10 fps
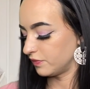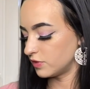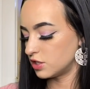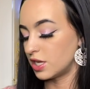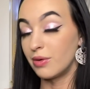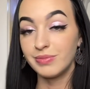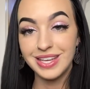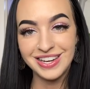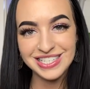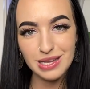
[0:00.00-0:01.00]
So,
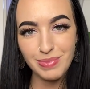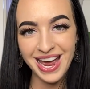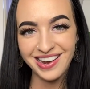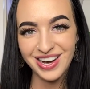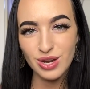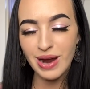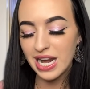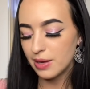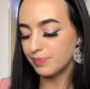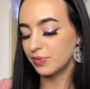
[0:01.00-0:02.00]
here's the bag. Are you
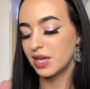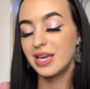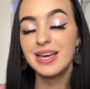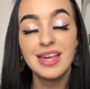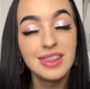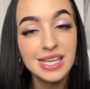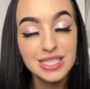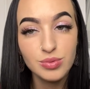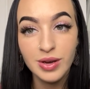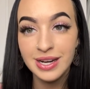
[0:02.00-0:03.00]
ready?
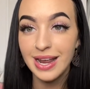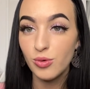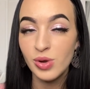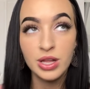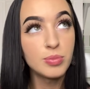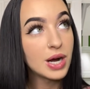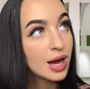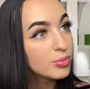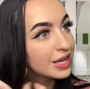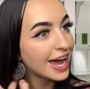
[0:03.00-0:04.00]
This one will
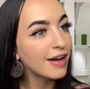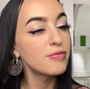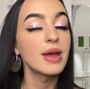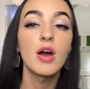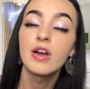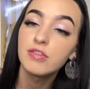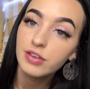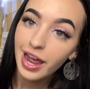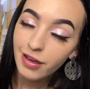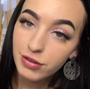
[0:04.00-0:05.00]
probably have my heart
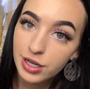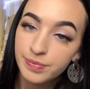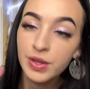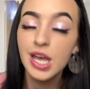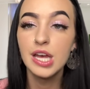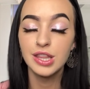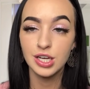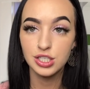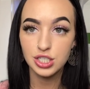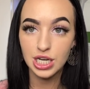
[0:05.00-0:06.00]
forever.
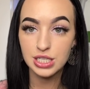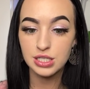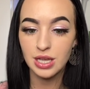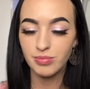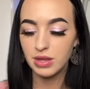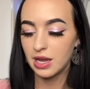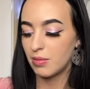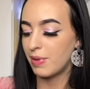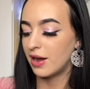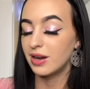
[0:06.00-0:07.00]
There's just something
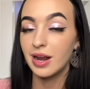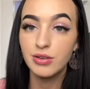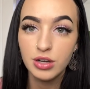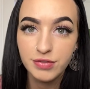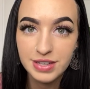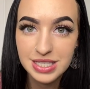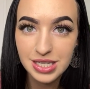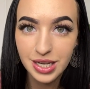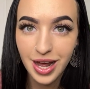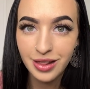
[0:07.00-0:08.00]
about it. I don't know if it's the
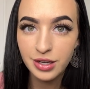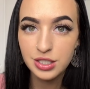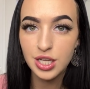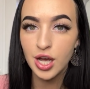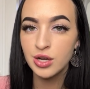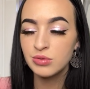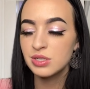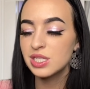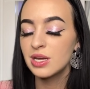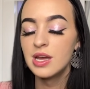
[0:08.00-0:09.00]
color
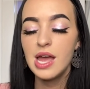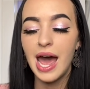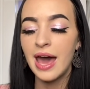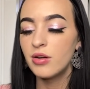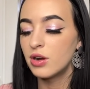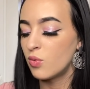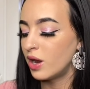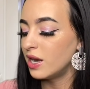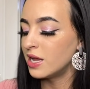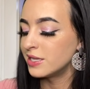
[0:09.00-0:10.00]
tones. I don't know what
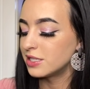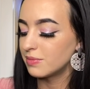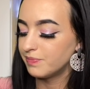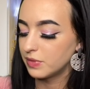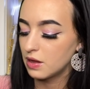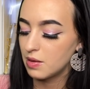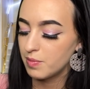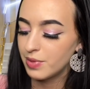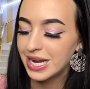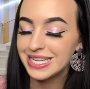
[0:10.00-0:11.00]
it is.
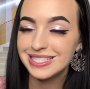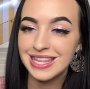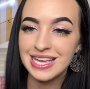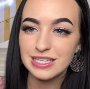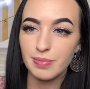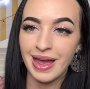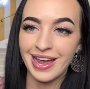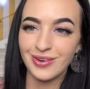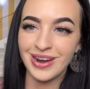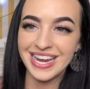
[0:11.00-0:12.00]
But it's this
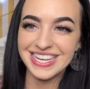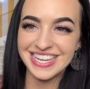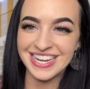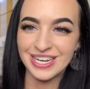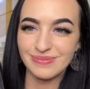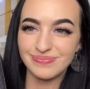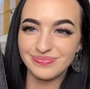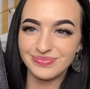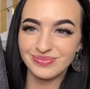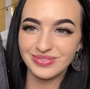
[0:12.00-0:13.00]
bag right here.
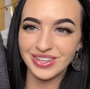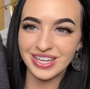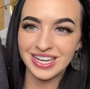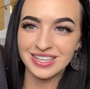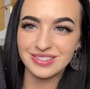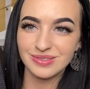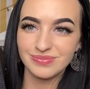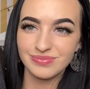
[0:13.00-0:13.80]
Look at it.